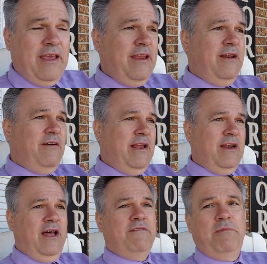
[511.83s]
He
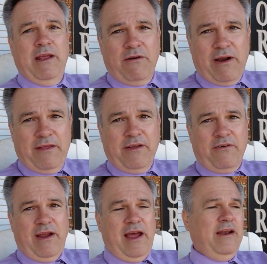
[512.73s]
loved being around the
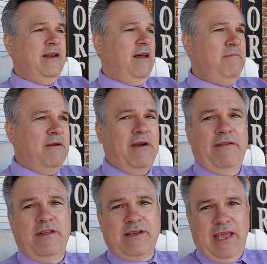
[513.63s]
crowd. He loved being
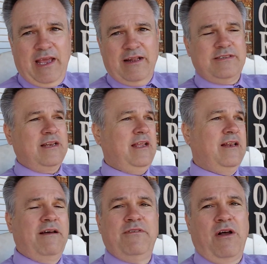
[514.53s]
around the kids, and he
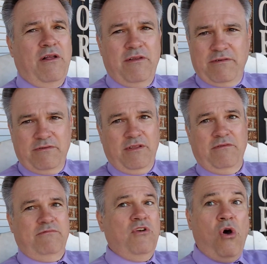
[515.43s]
loved all
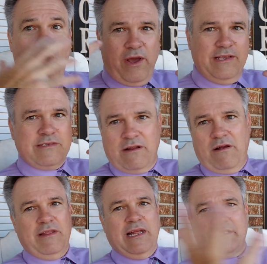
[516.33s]
the noise and
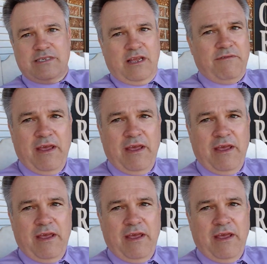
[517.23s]
all that stuff.